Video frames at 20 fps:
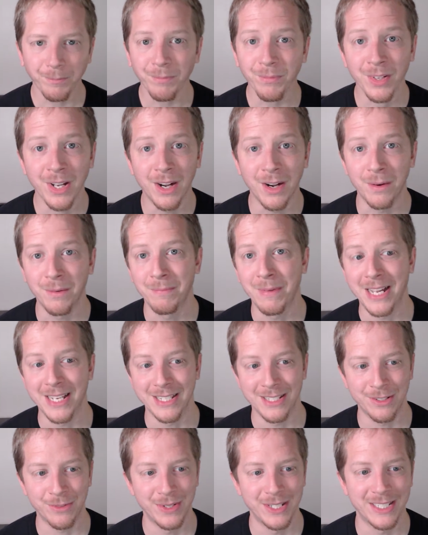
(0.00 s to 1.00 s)

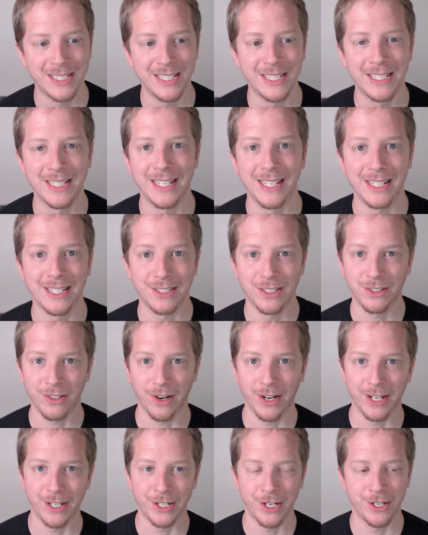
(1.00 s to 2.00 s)
as we see things
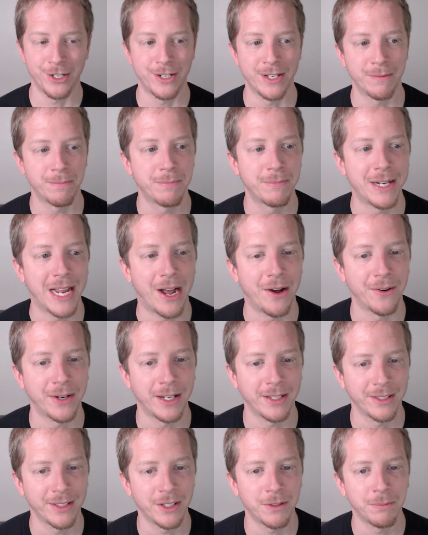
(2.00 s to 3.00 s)
starting to dip down
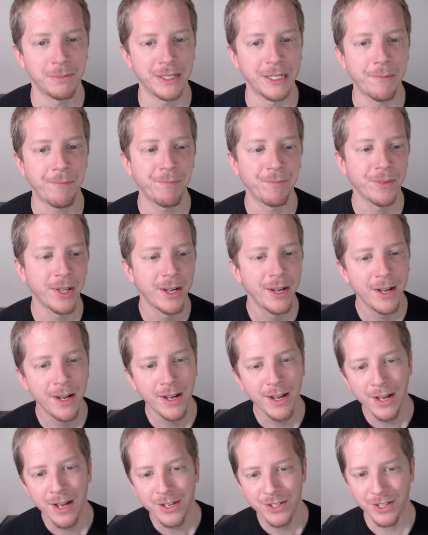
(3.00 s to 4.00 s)
a little bit.
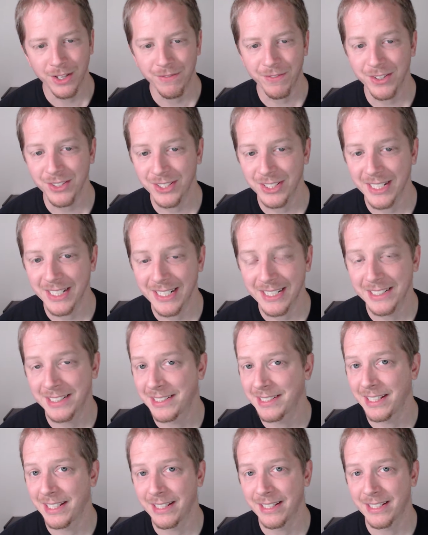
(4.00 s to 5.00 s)
So the first thing
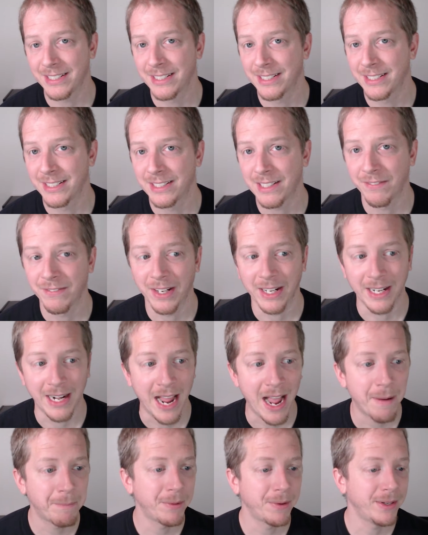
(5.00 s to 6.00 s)
is, this is stuff that can
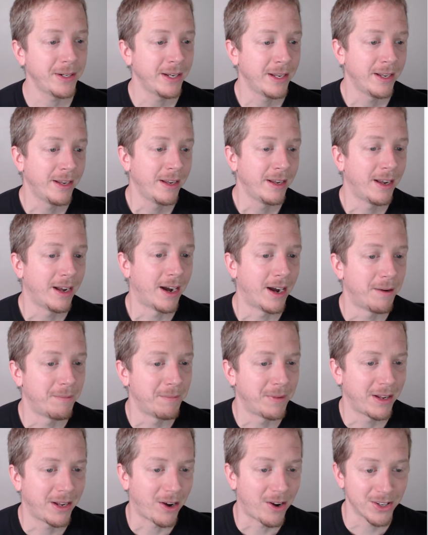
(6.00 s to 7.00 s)
happen.
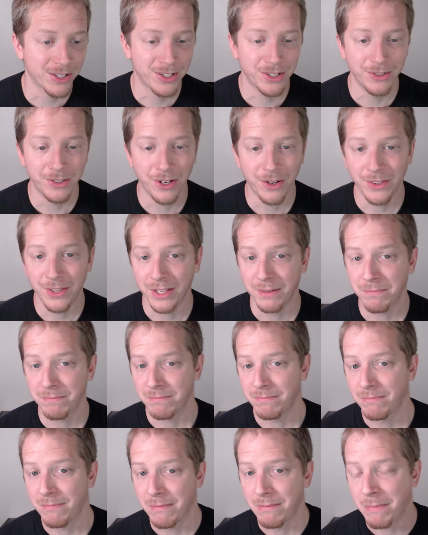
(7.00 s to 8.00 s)
Also know that
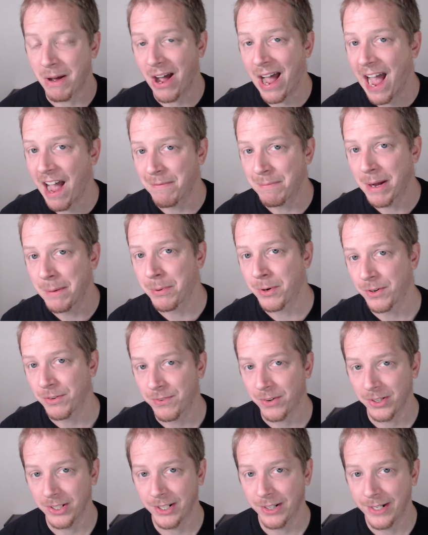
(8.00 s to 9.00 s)
about half my
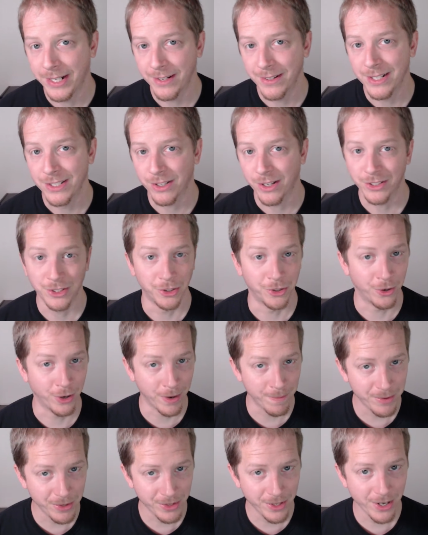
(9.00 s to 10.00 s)
portfolio here is also
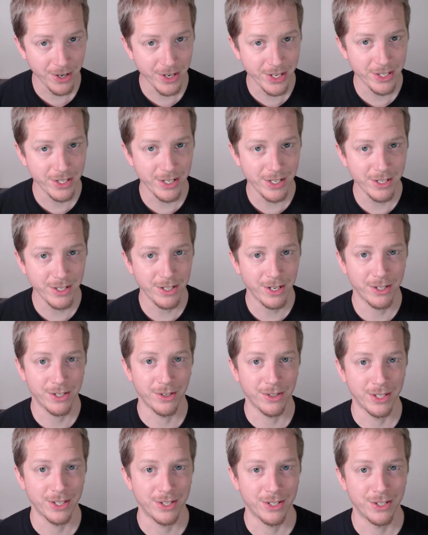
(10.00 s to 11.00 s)
cryptocurrencies. So
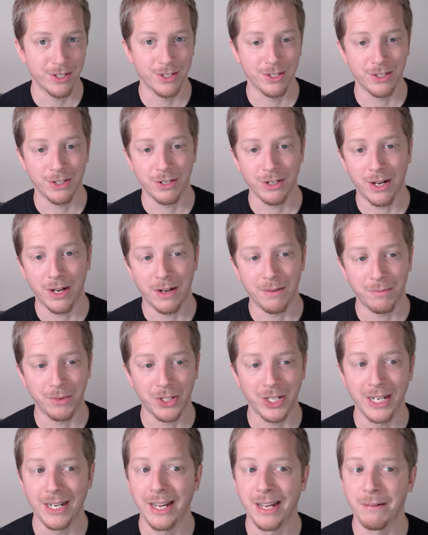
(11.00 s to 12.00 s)
this is
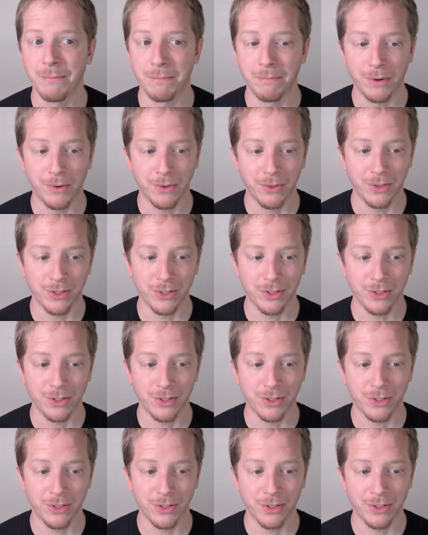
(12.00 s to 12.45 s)
looking at both the